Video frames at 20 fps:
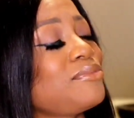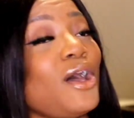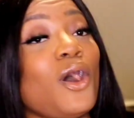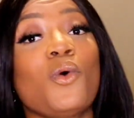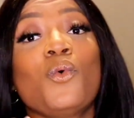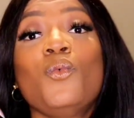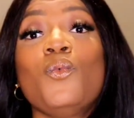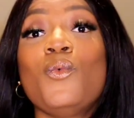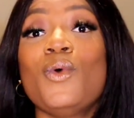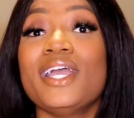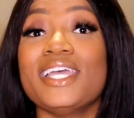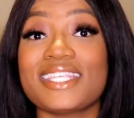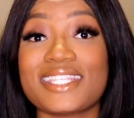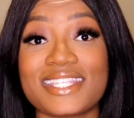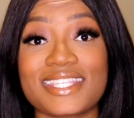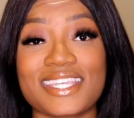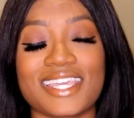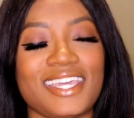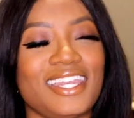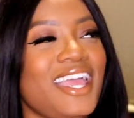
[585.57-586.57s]
a
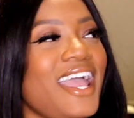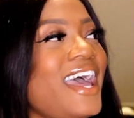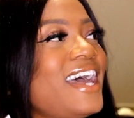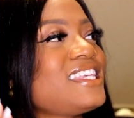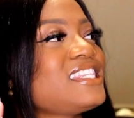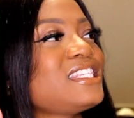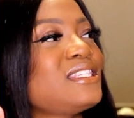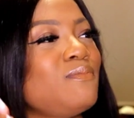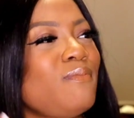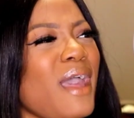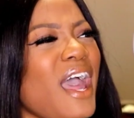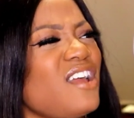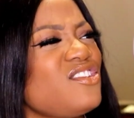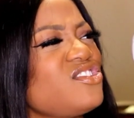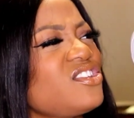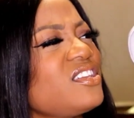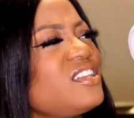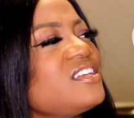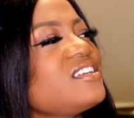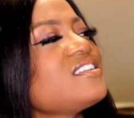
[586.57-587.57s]
whisk, it has
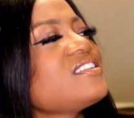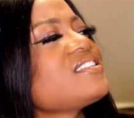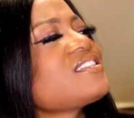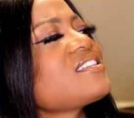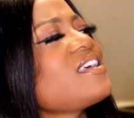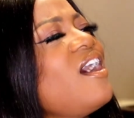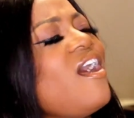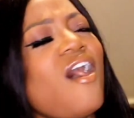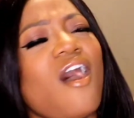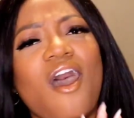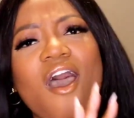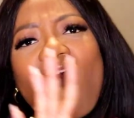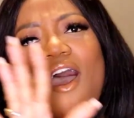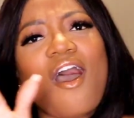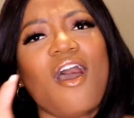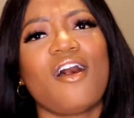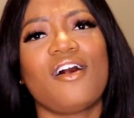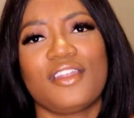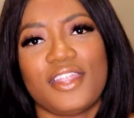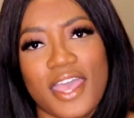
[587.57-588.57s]
spatulas,
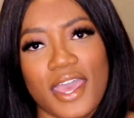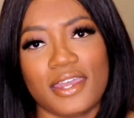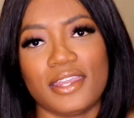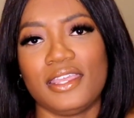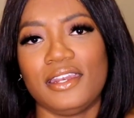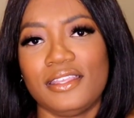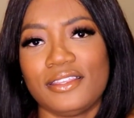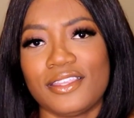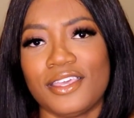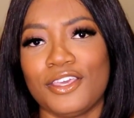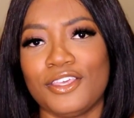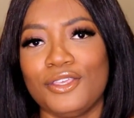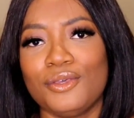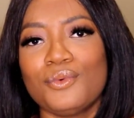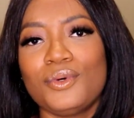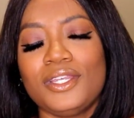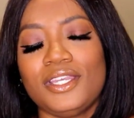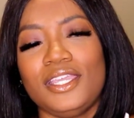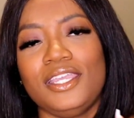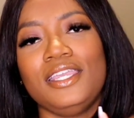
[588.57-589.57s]
all that. Anything
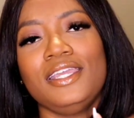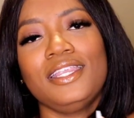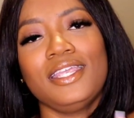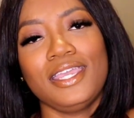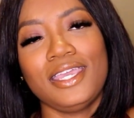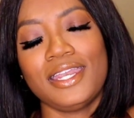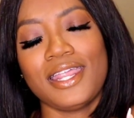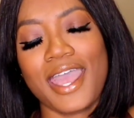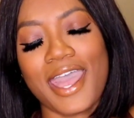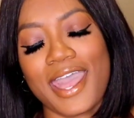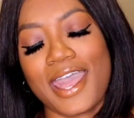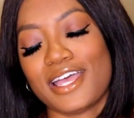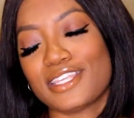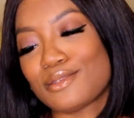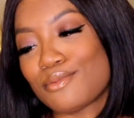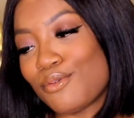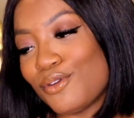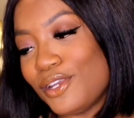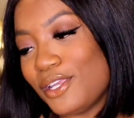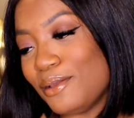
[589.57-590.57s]
you would need, it
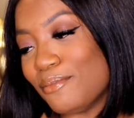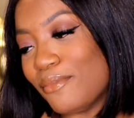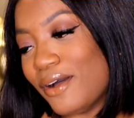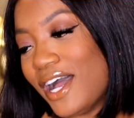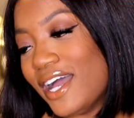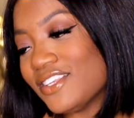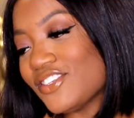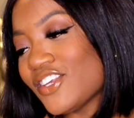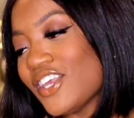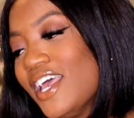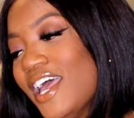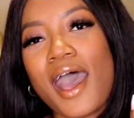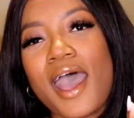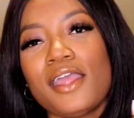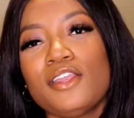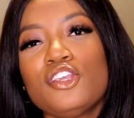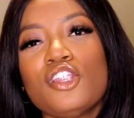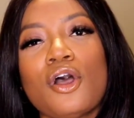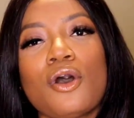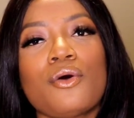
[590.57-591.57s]
has pretty much.
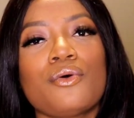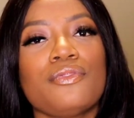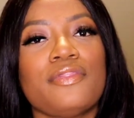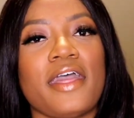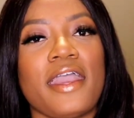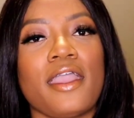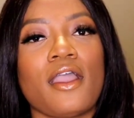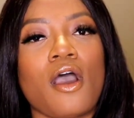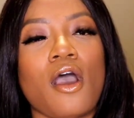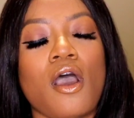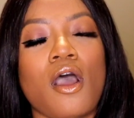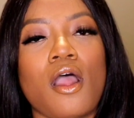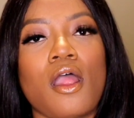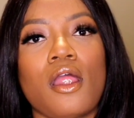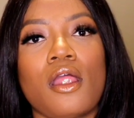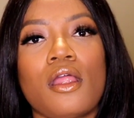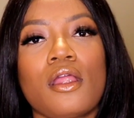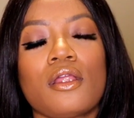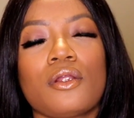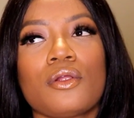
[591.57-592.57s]
I know they
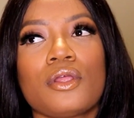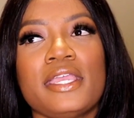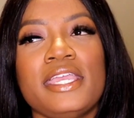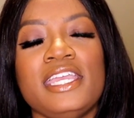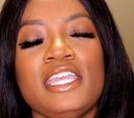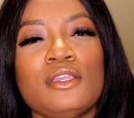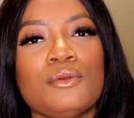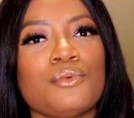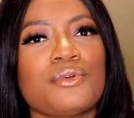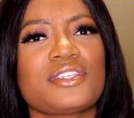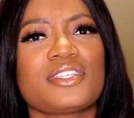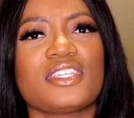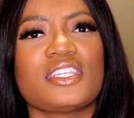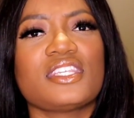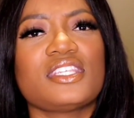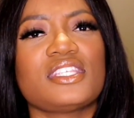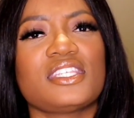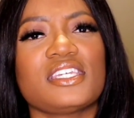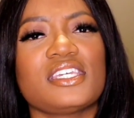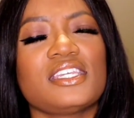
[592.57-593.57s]
are heat
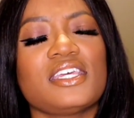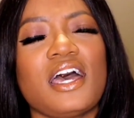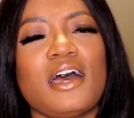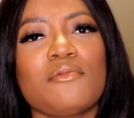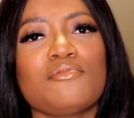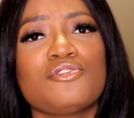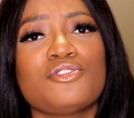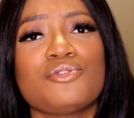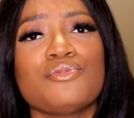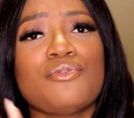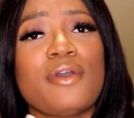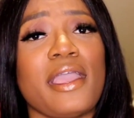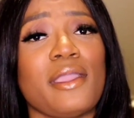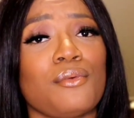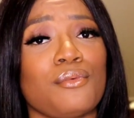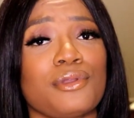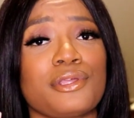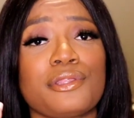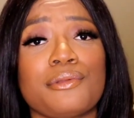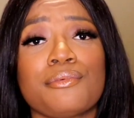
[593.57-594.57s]
resistant up to
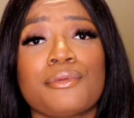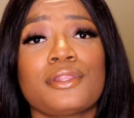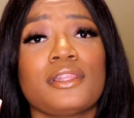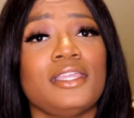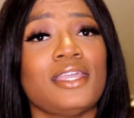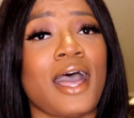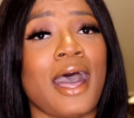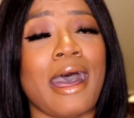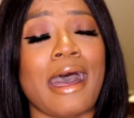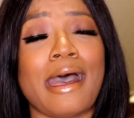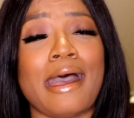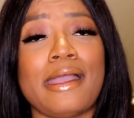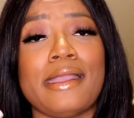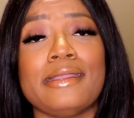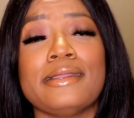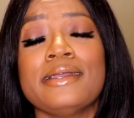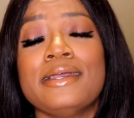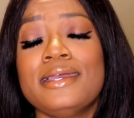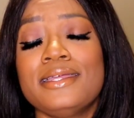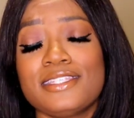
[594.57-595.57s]
a really, really
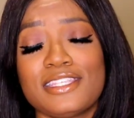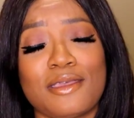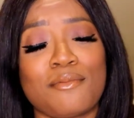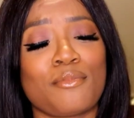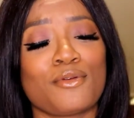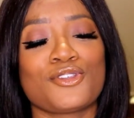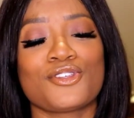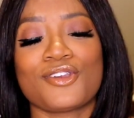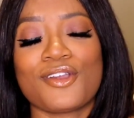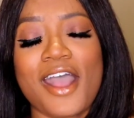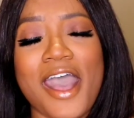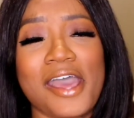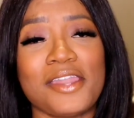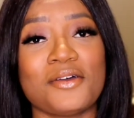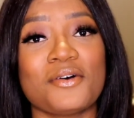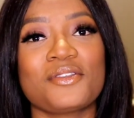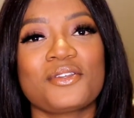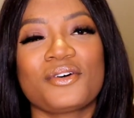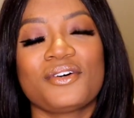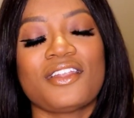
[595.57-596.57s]
high temperature.
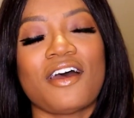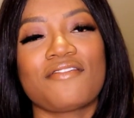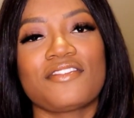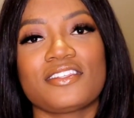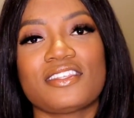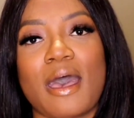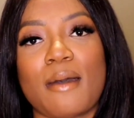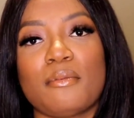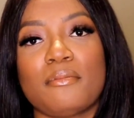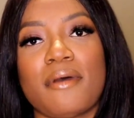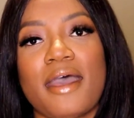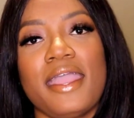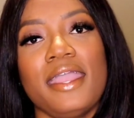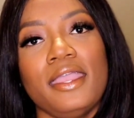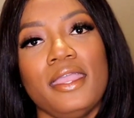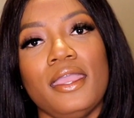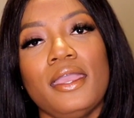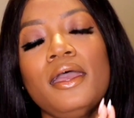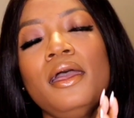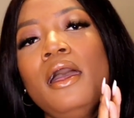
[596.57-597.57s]
I don't know it off the top of my
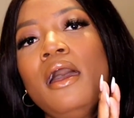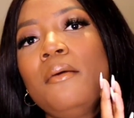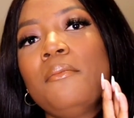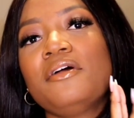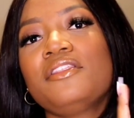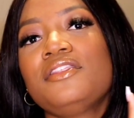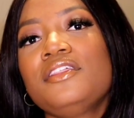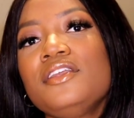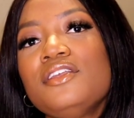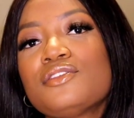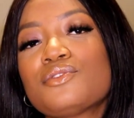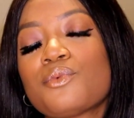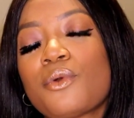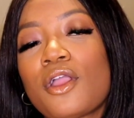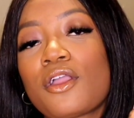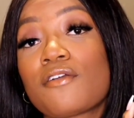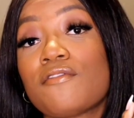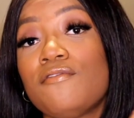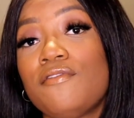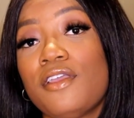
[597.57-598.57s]
head, but these
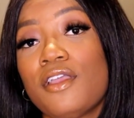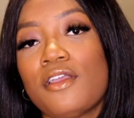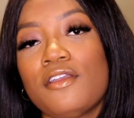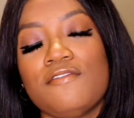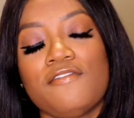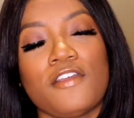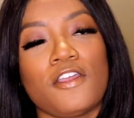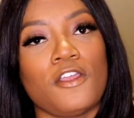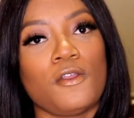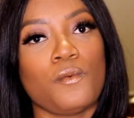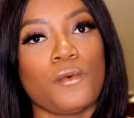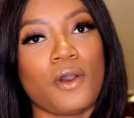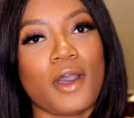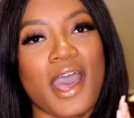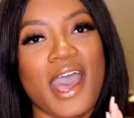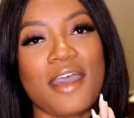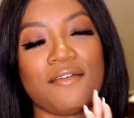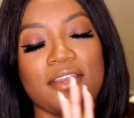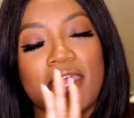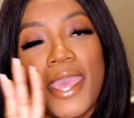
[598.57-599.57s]
work very, very
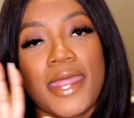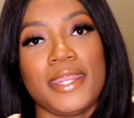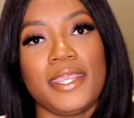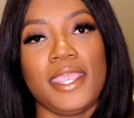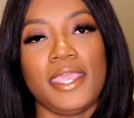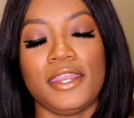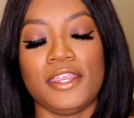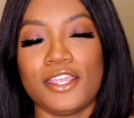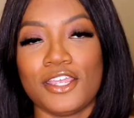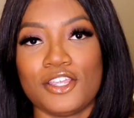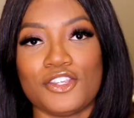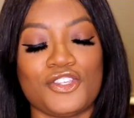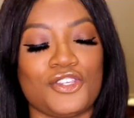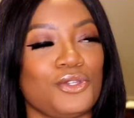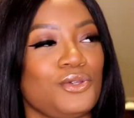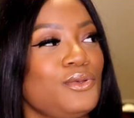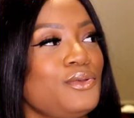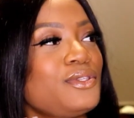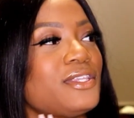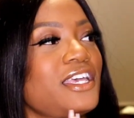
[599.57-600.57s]
well. I haven't had any
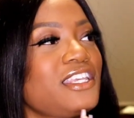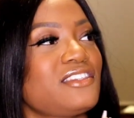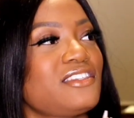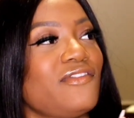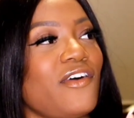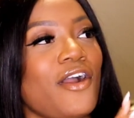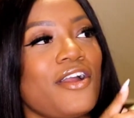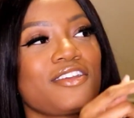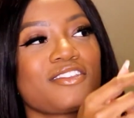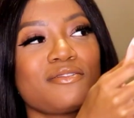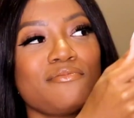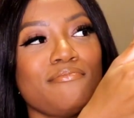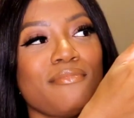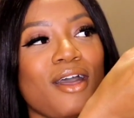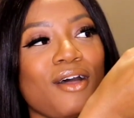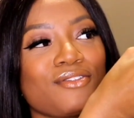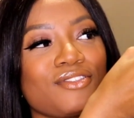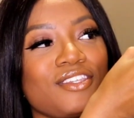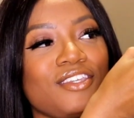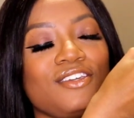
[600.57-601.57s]
issues as far as
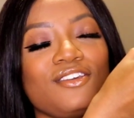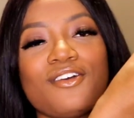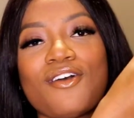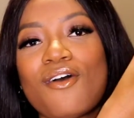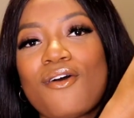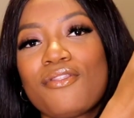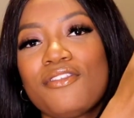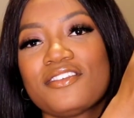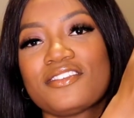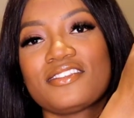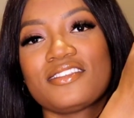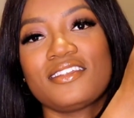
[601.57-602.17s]
melting go. The